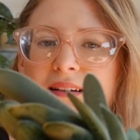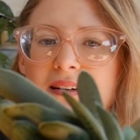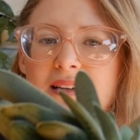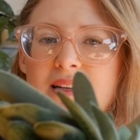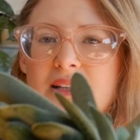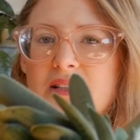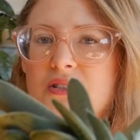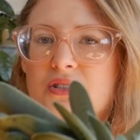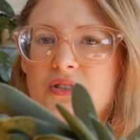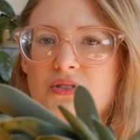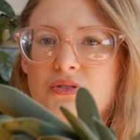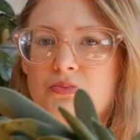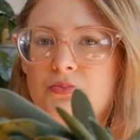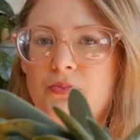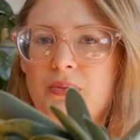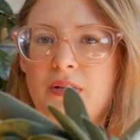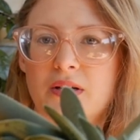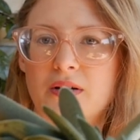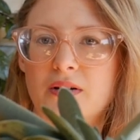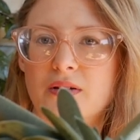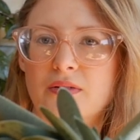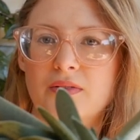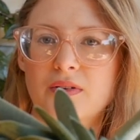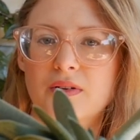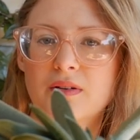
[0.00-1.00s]
It's
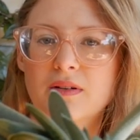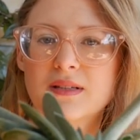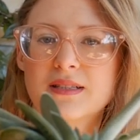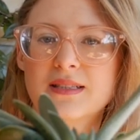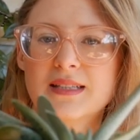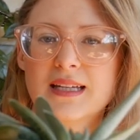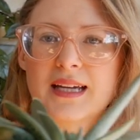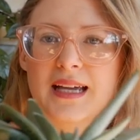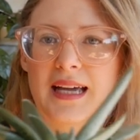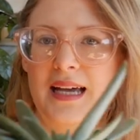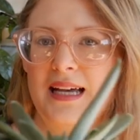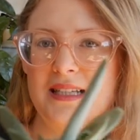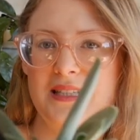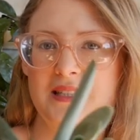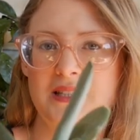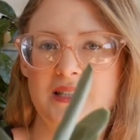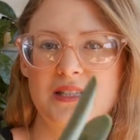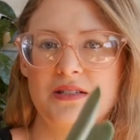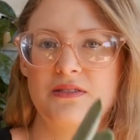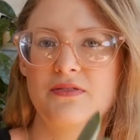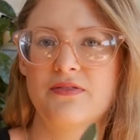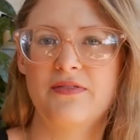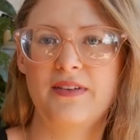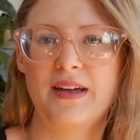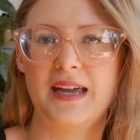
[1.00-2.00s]
beautiful. It's like has
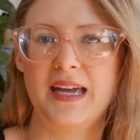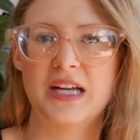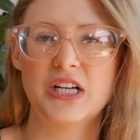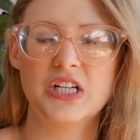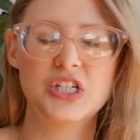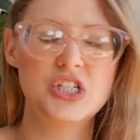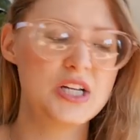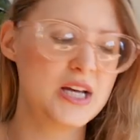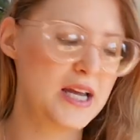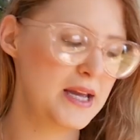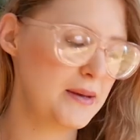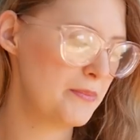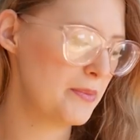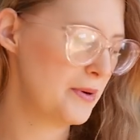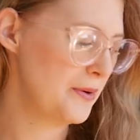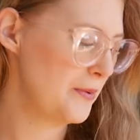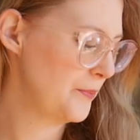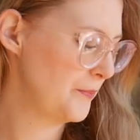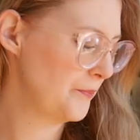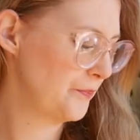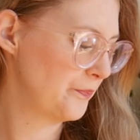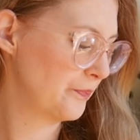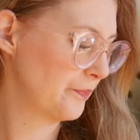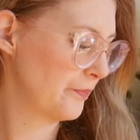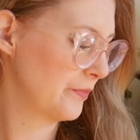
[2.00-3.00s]
this fan shape.
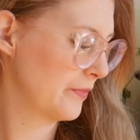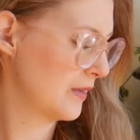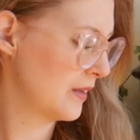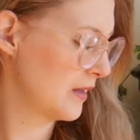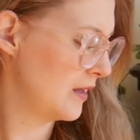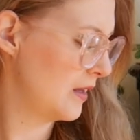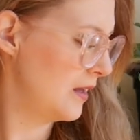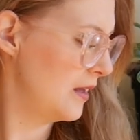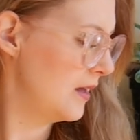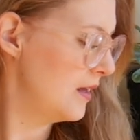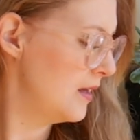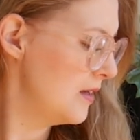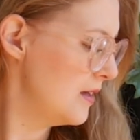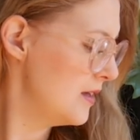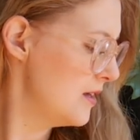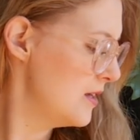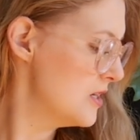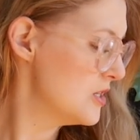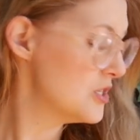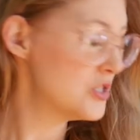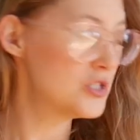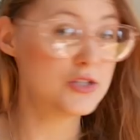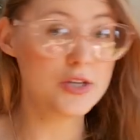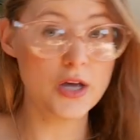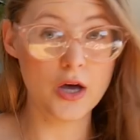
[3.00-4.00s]

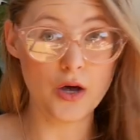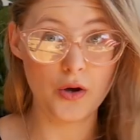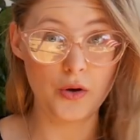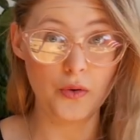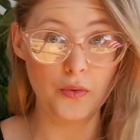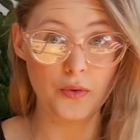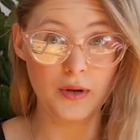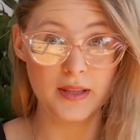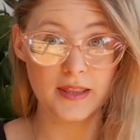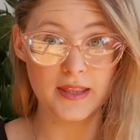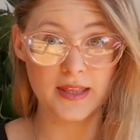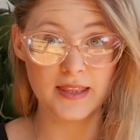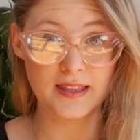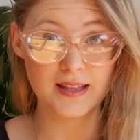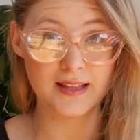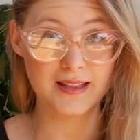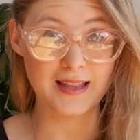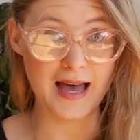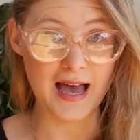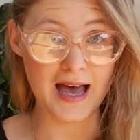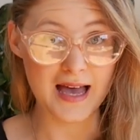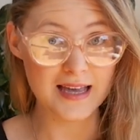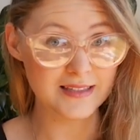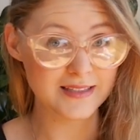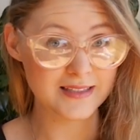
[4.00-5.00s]
So then the
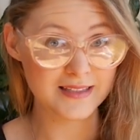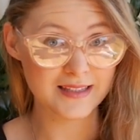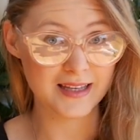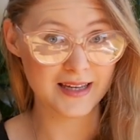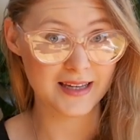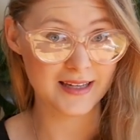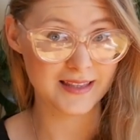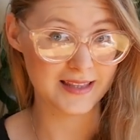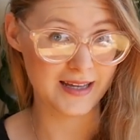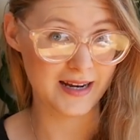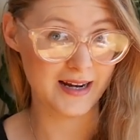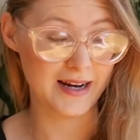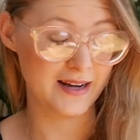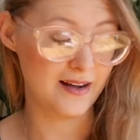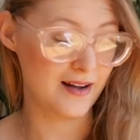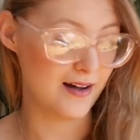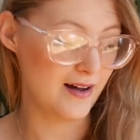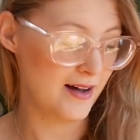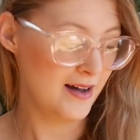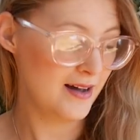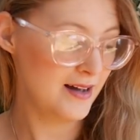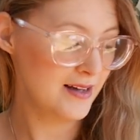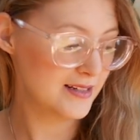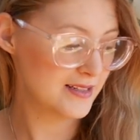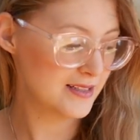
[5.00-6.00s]
last thing that I
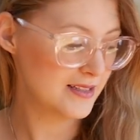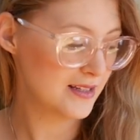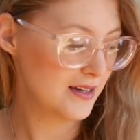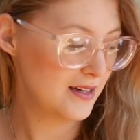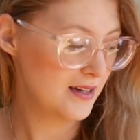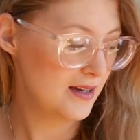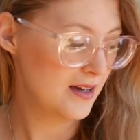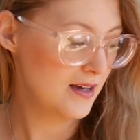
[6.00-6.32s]
got,